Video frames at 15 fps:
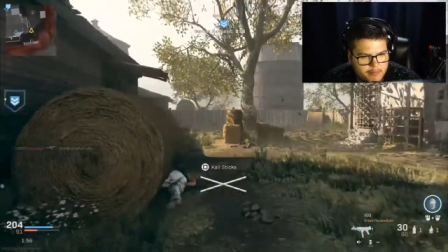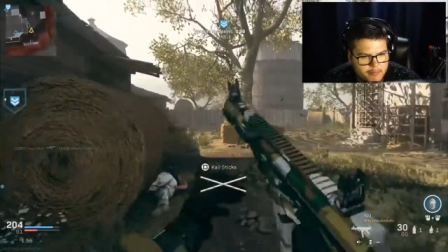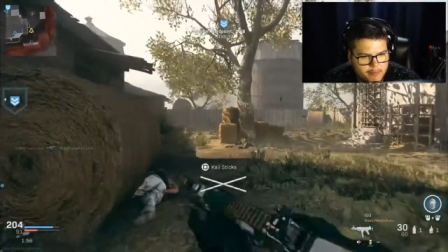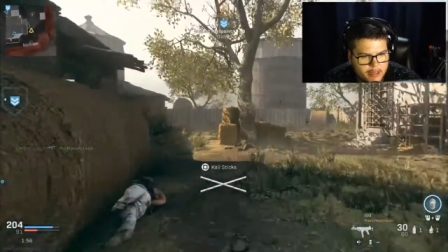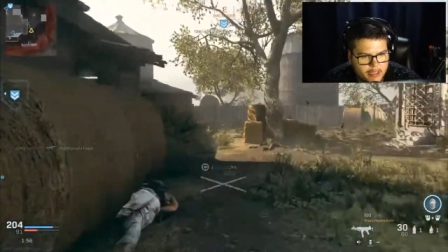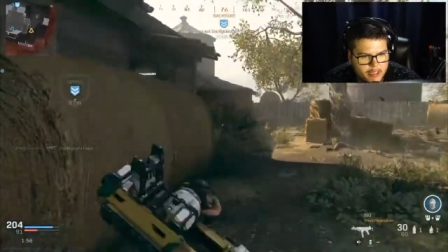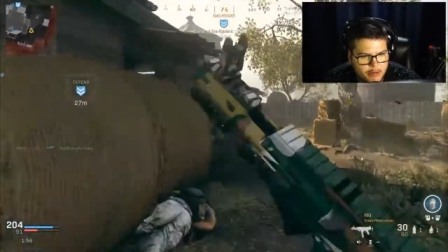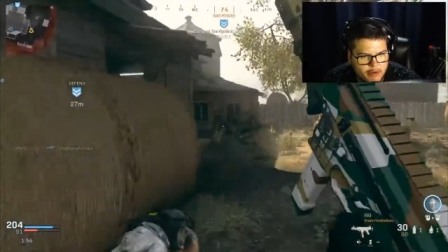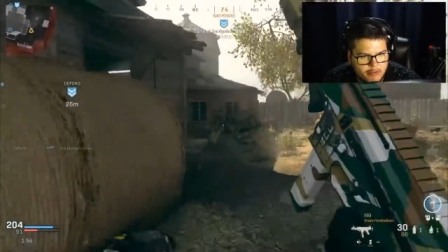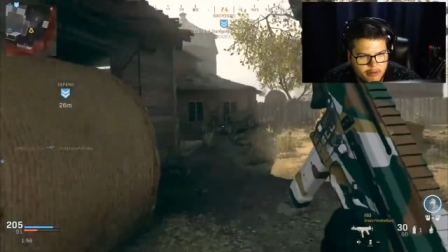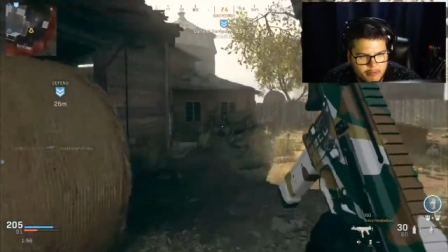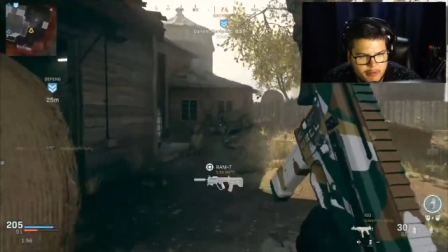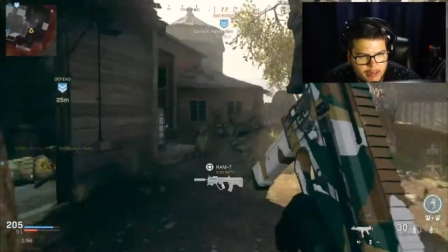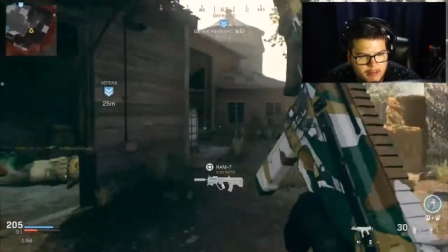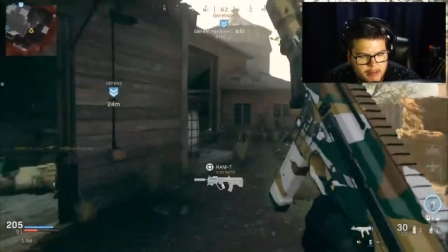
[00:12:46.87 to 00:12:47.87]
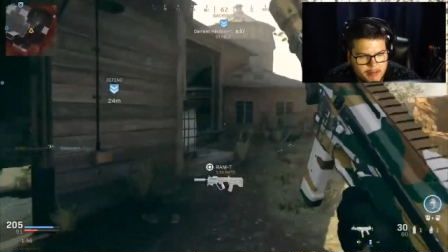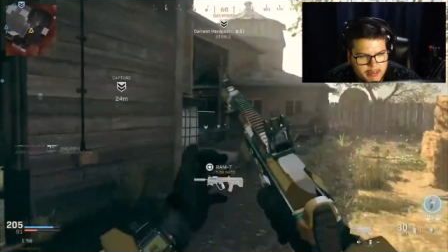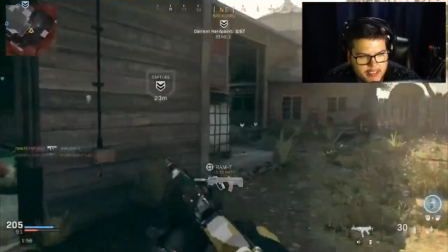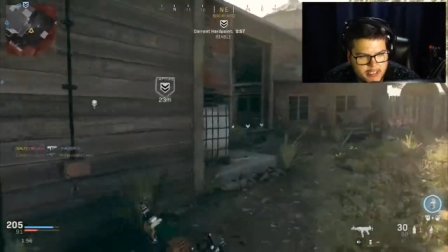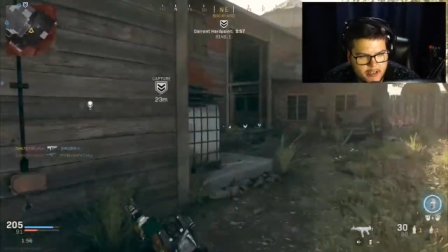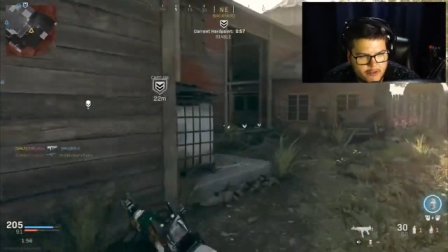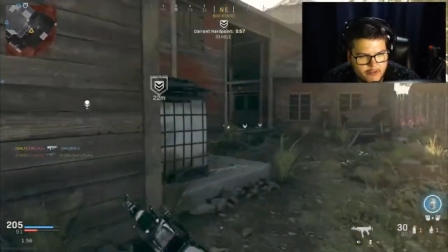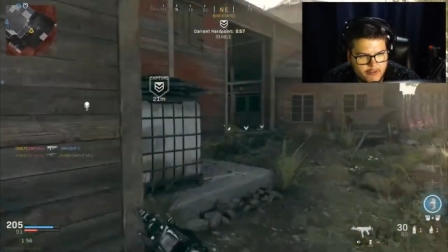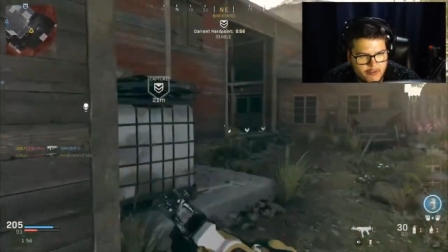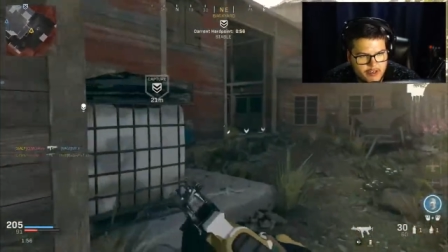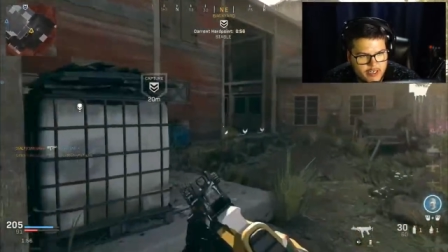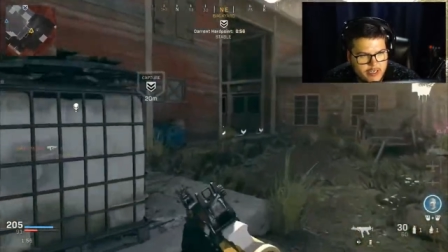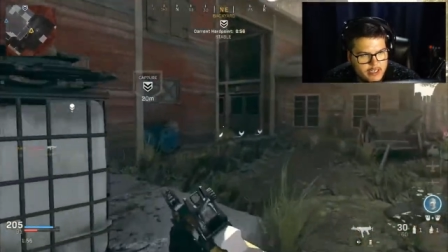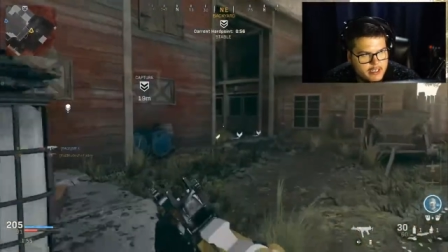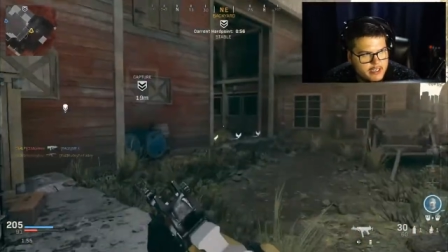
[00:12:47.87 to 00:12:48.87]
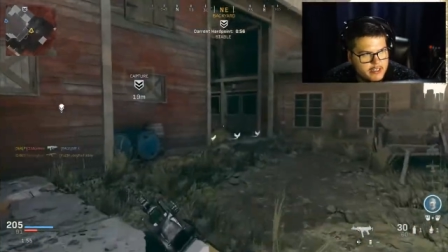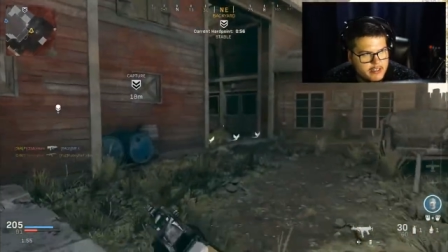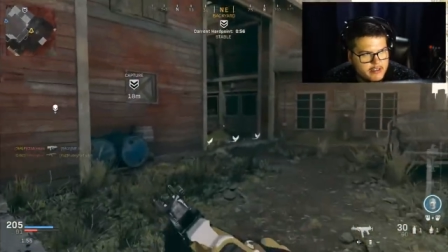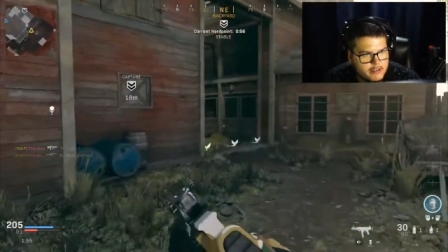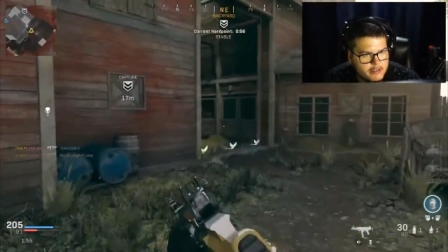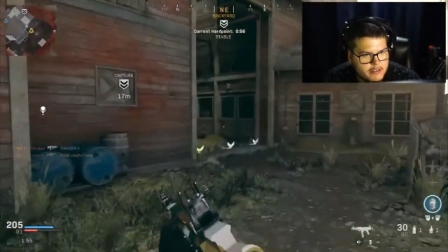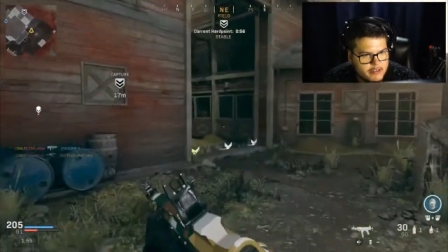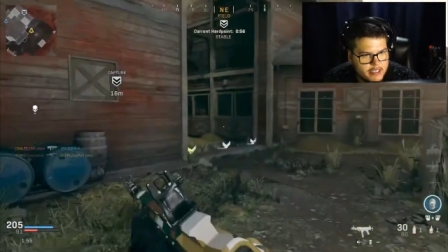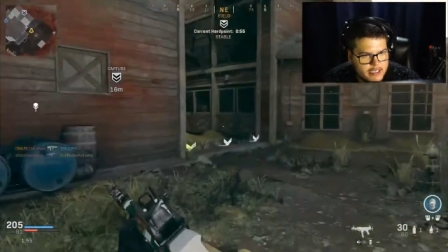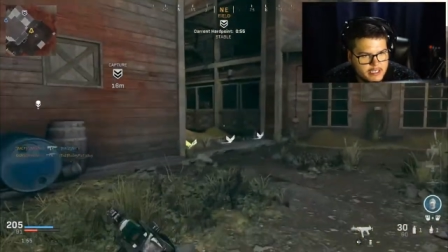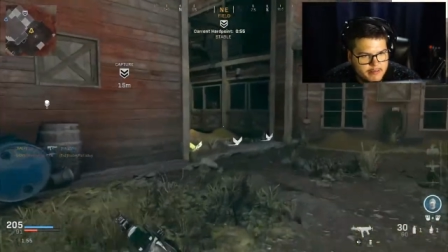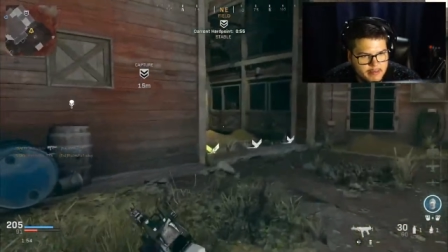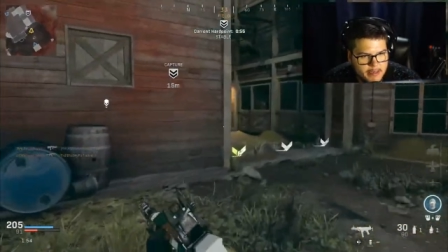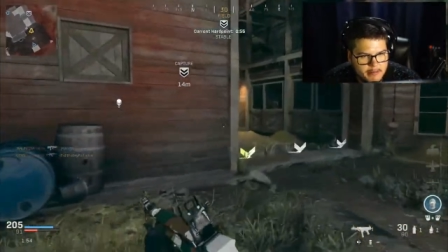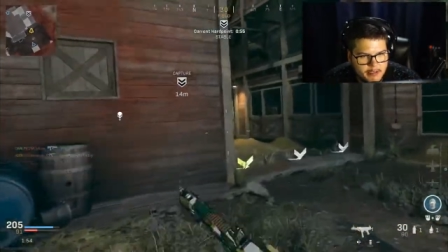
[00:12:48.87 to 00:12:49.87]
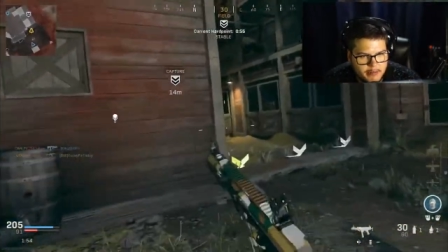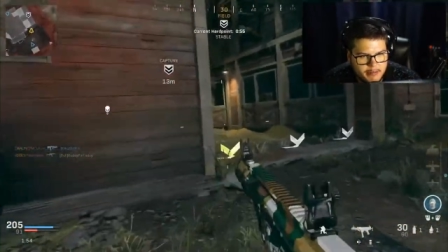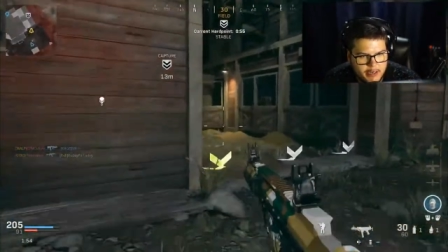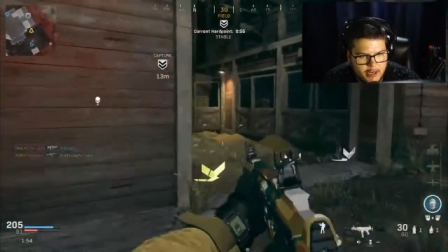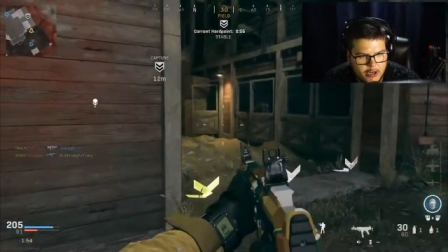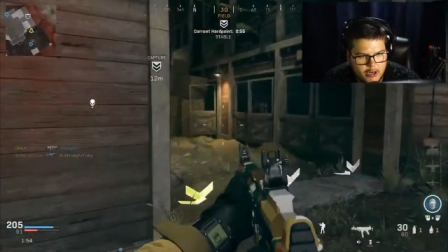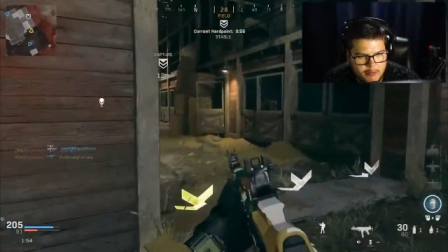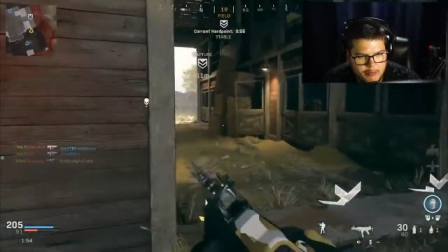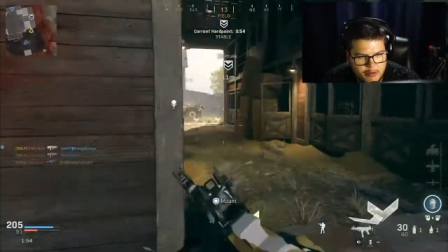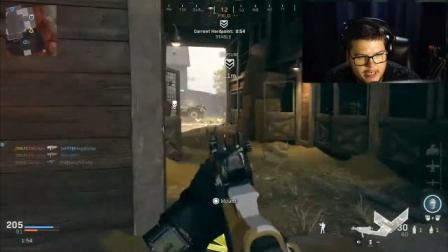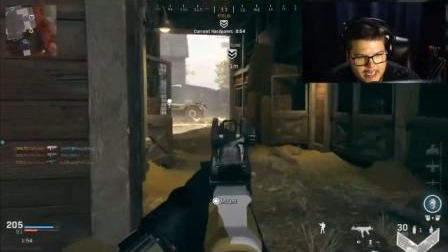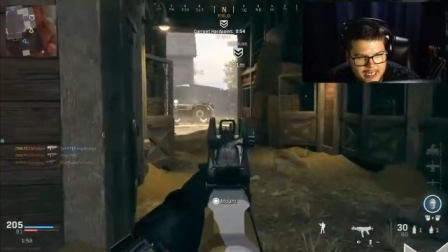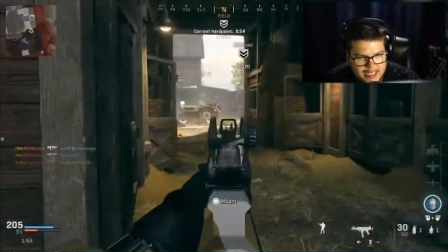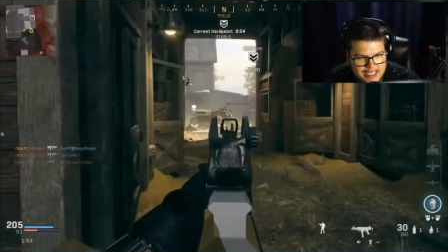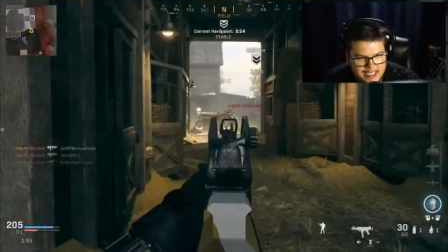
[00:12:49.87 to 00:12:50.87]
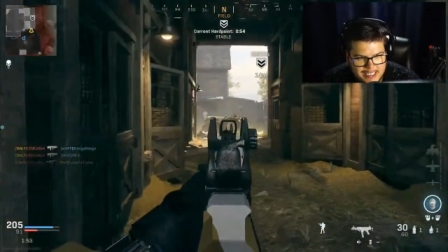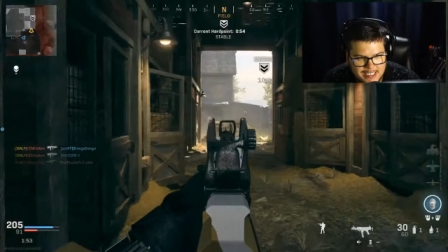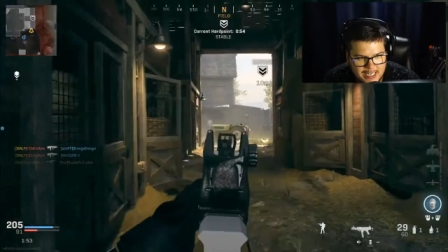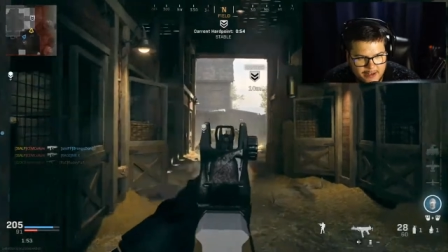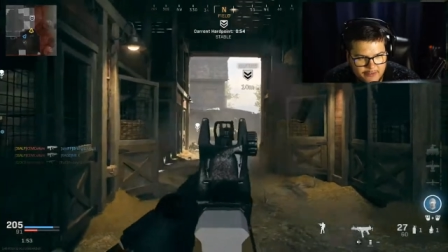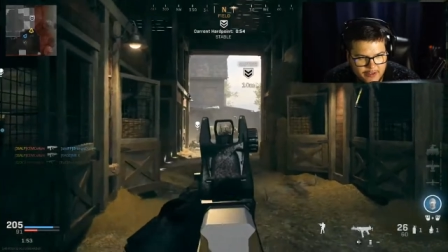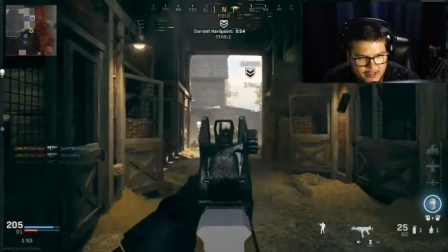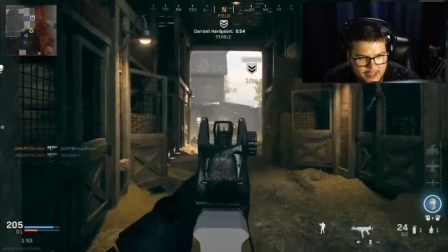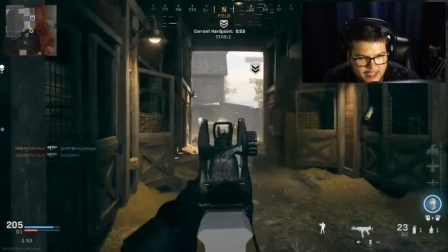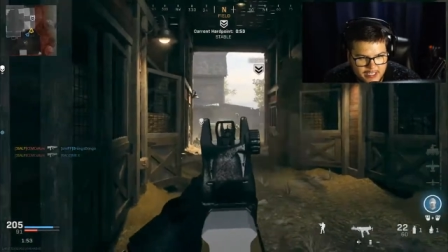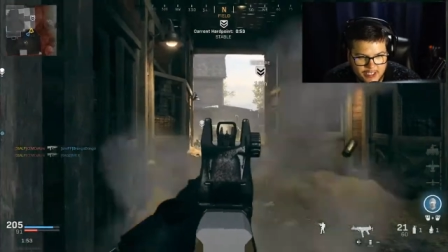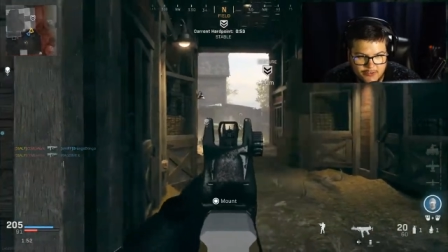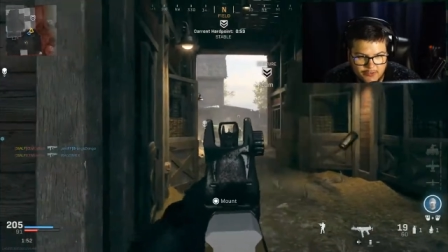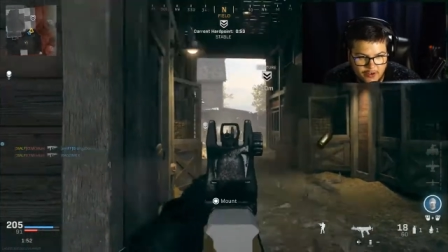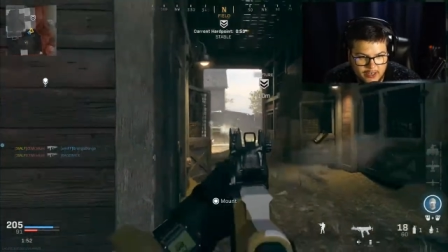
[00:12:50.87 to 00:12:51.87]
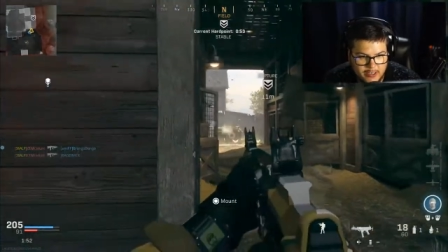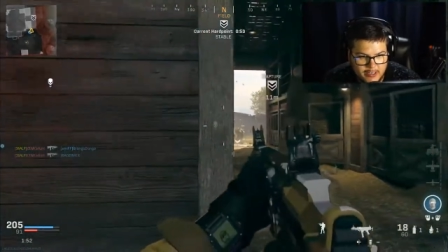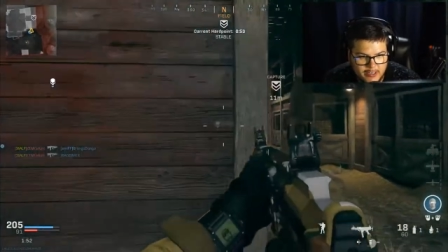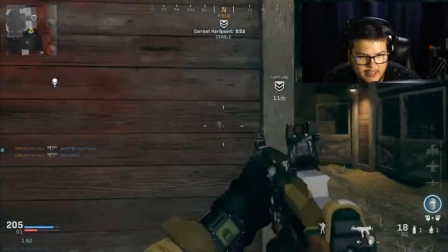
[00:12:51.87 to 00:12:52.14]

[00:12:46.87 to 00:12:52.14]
But like whenever I'm playing by myself, like sometimes I'll play Hardpoint, and this is not fun. This is fun.